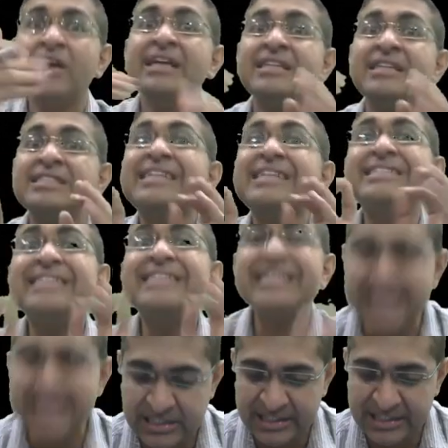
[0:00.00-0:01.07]

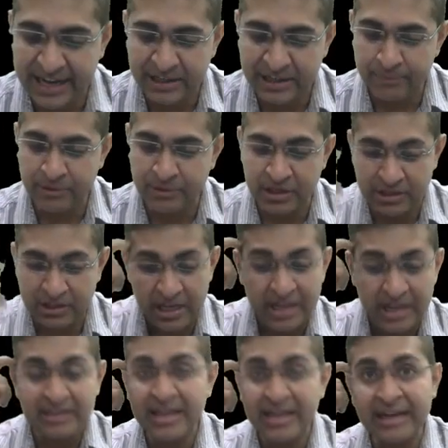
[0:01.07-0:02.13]
66 centimeters.
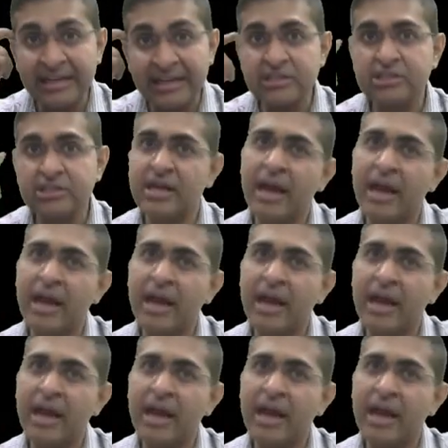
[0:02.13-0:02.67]
That is